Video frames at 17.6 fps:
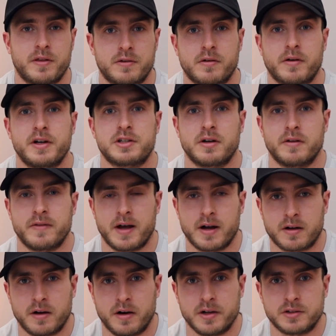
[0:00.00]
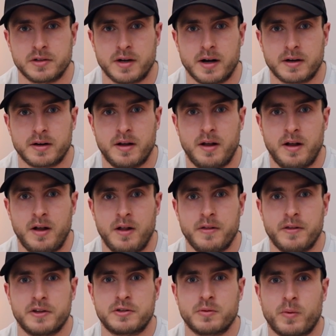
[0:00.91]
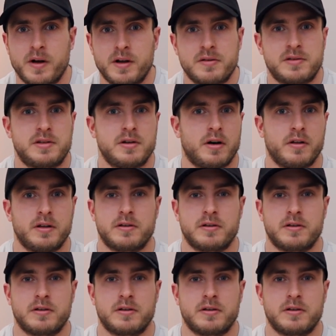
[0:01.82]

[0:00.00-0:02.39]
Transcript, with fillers: the duration of that contract. This is why you see all